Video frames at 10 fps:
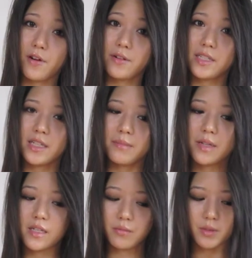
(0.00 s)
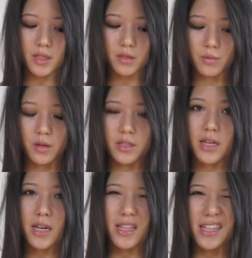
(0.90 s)
already done, because once it's twirled, it
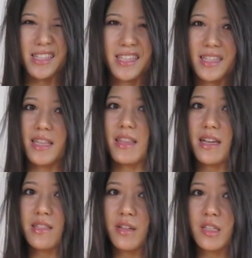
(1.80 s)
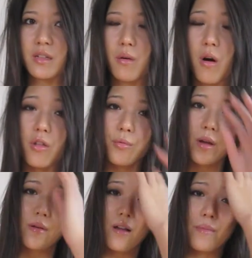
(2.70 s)
kind of like stays like that. So I just go all the
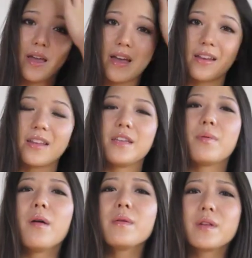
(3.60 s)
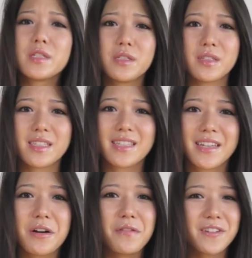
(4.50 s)
way around my head. And you probably want to do this
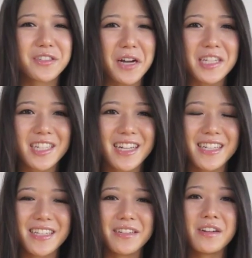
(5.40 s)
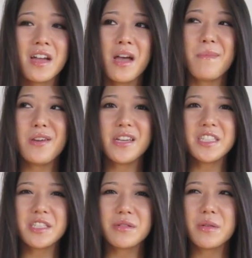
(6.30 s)
like over a trash can, you know, but you can
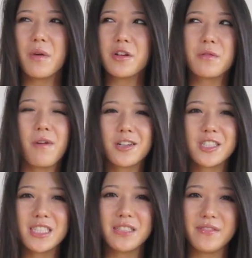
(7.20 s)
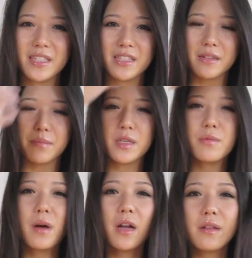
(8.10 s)
just do it while you're watching TV. But you
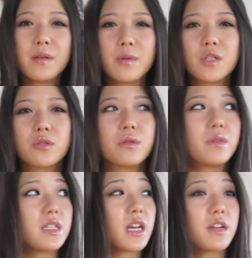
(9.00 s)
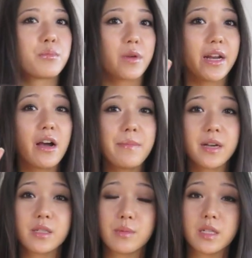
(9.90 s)
probably want to do it when it's kind of bright out,
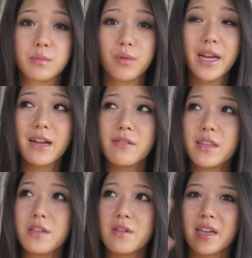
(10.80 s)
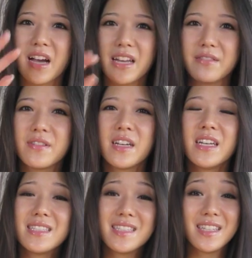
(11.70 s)
because when it's bright out, then you can kind of
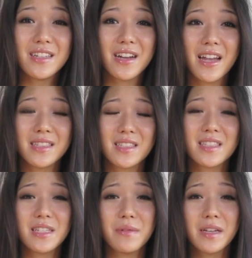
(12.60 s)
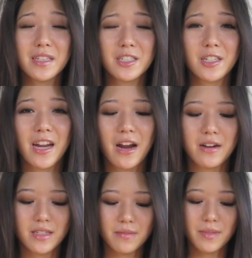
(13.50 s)
see your ends and see what condition your hair
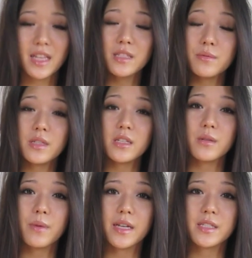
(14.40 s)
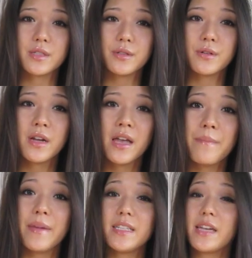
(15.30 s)
is in. But that's a really good way to
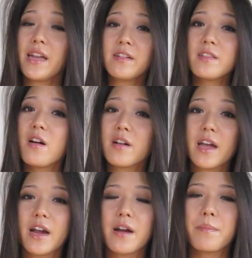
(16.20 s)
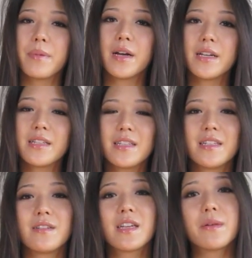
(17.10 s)
maintain your long hair, but, you
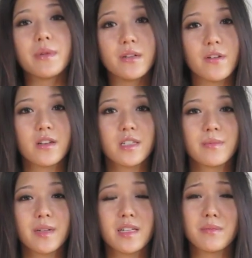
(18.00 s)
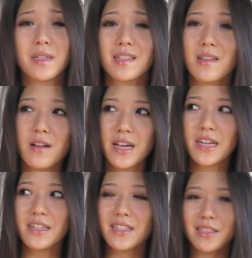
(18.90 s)
know, get rid of all your split ends, because long
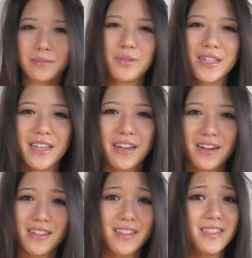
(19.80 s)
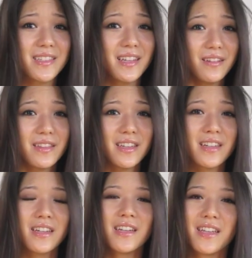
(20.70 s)
hair isn't pretty hair unless it's healthy.
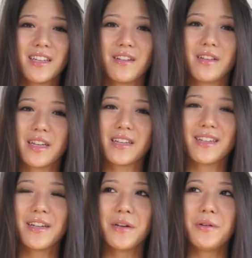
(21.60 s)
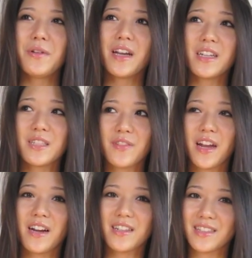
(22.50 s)
You know, like, who cares if your
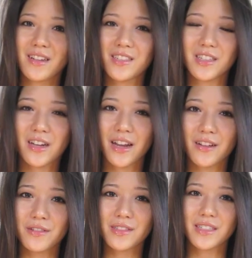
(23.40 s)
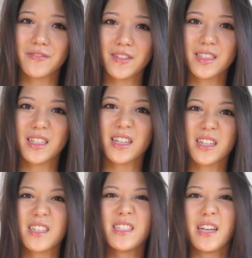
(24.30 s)
hair is down to your ankles if it's
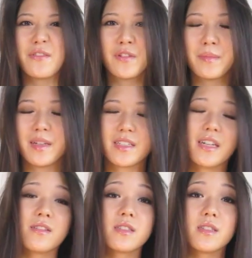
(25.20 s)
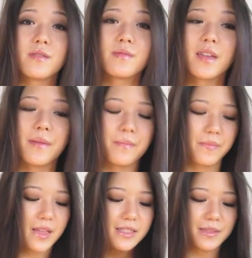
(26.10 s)
like dead from here down? So yeah,
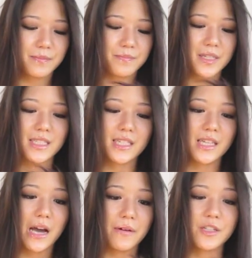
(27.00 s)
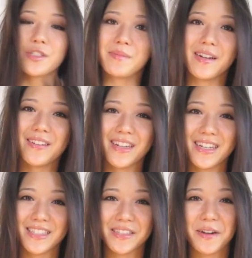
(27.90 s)
that's basically how I trim my own
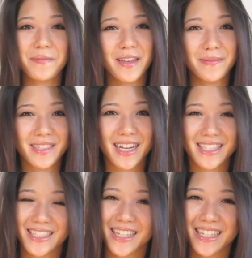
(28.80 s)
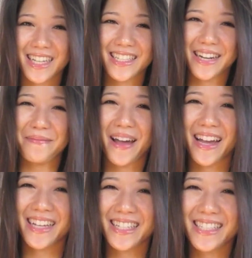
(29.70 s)
hair. So I hope that helps you guys. I'll talk to you guys later. Bye.